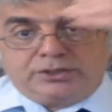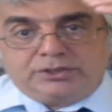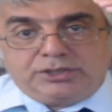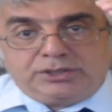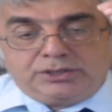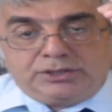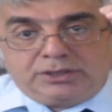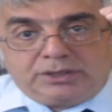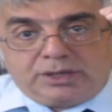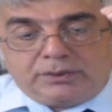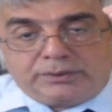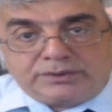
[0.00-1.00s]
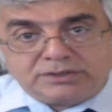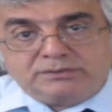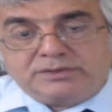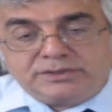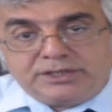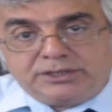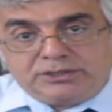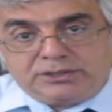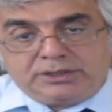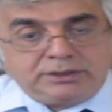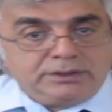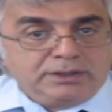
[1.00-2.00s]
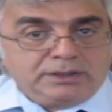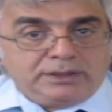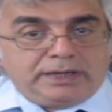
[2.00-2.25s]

changing our civilization,